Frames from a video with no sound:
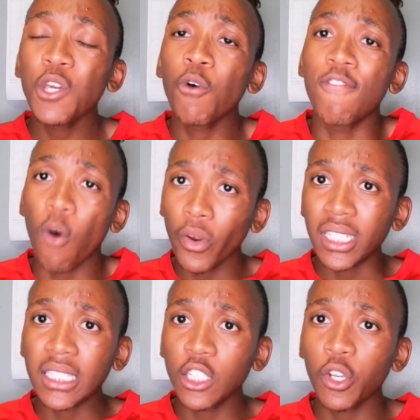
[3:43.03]
your
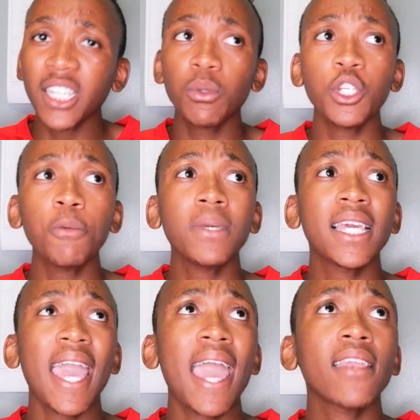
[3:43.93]
voice. That's when you
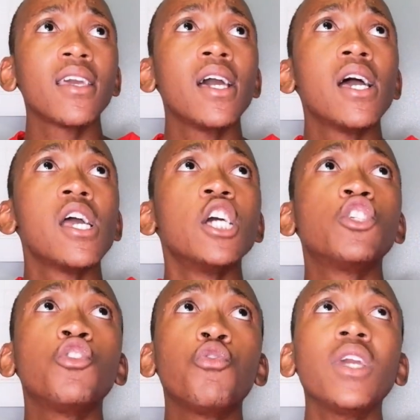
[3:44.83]
began
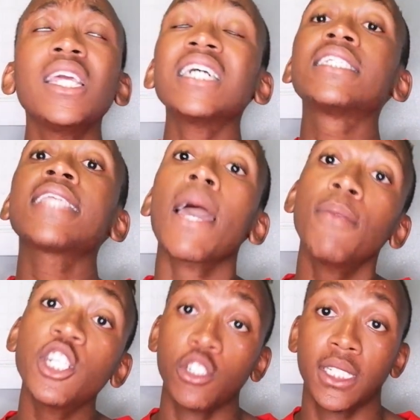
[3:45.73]
to really
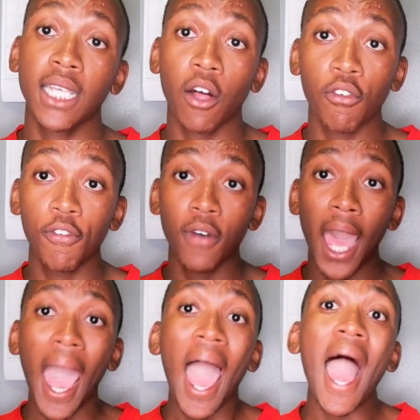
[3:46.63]
establish yourself
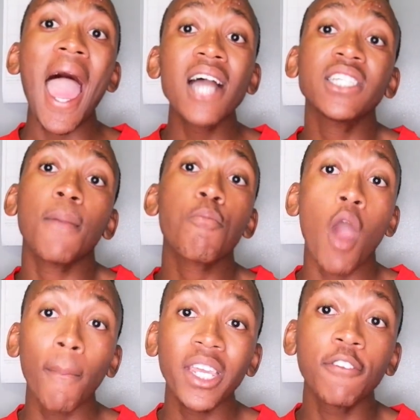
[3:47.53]
as a
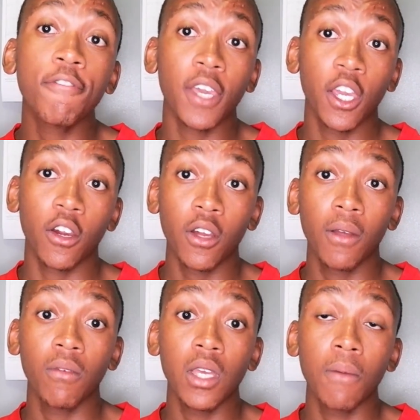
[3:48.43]
prominent figure
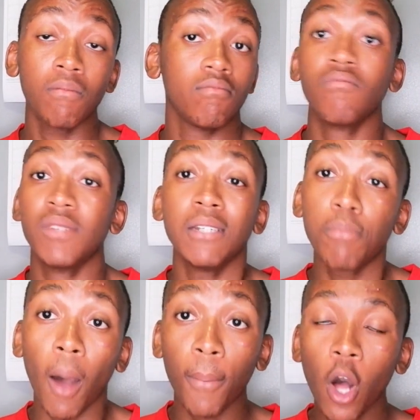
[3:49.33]
in
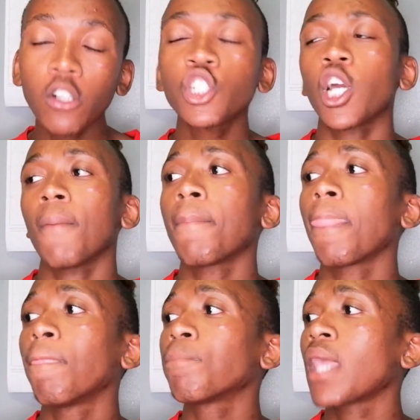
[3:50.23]
pop culture.
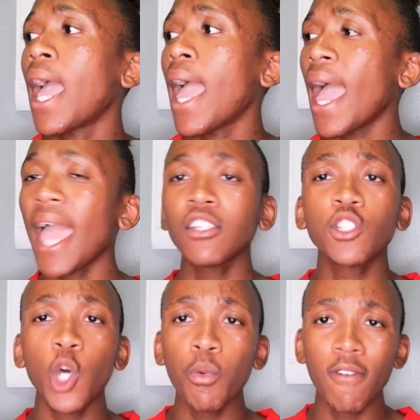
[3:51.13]
And
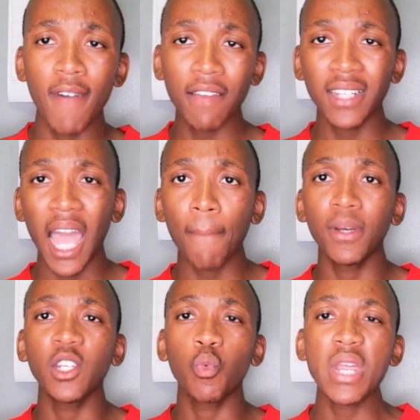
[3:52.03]
so revival
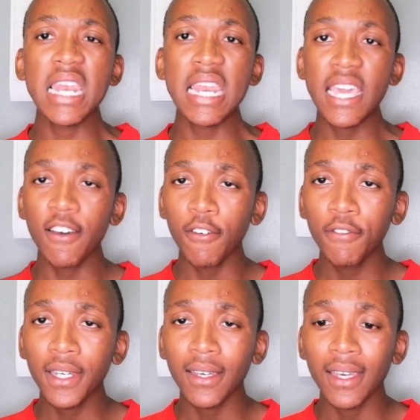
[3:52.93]
happened, we
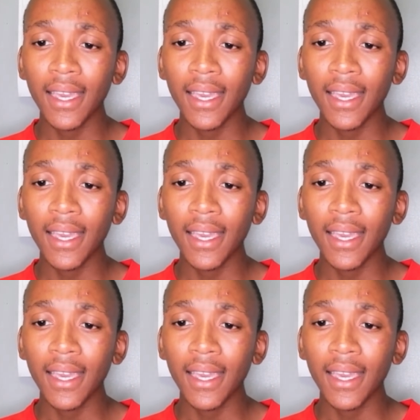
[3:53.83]
lived,